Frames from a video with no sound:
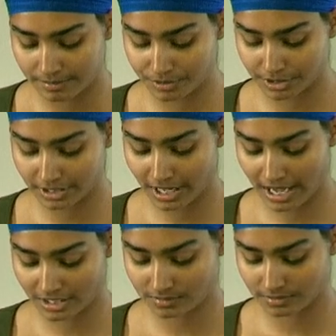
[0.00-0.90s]
Britain
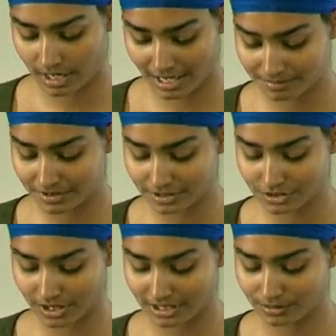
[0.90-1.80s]
has had been
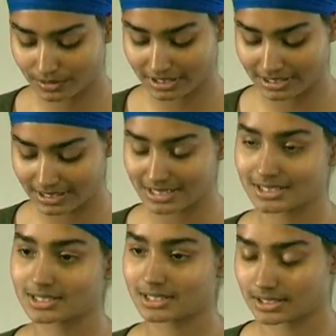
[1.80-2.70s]
trading with India
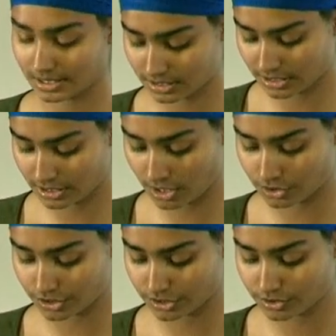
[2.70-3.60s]
since the
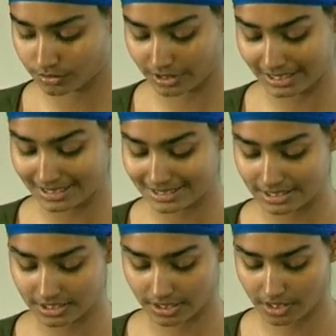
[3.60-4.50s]
1600s through the East
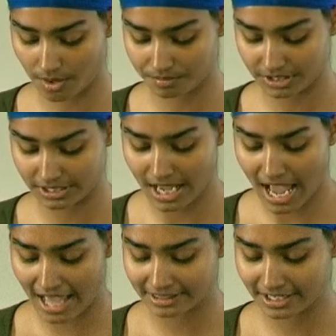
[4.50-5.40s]
Indian Company,
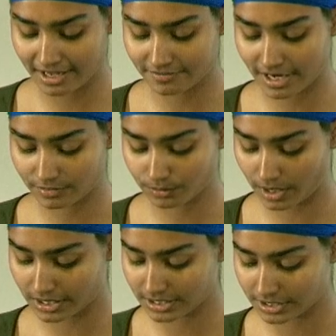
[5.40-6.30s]
and they have never
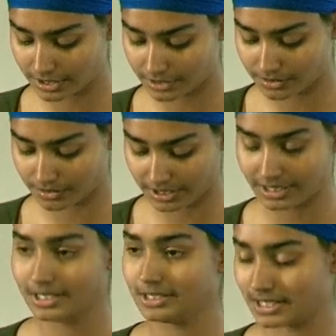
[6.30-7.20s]
wanted territory in
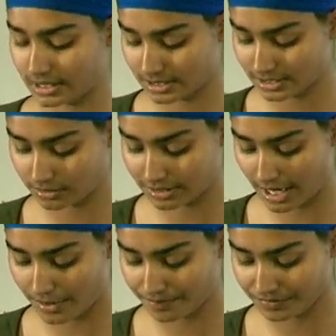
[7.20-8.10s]
India until
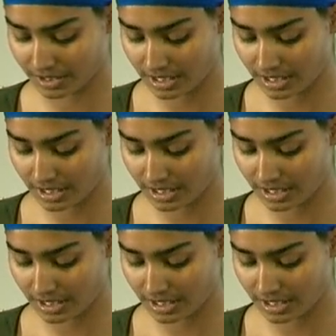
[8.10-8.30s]
now.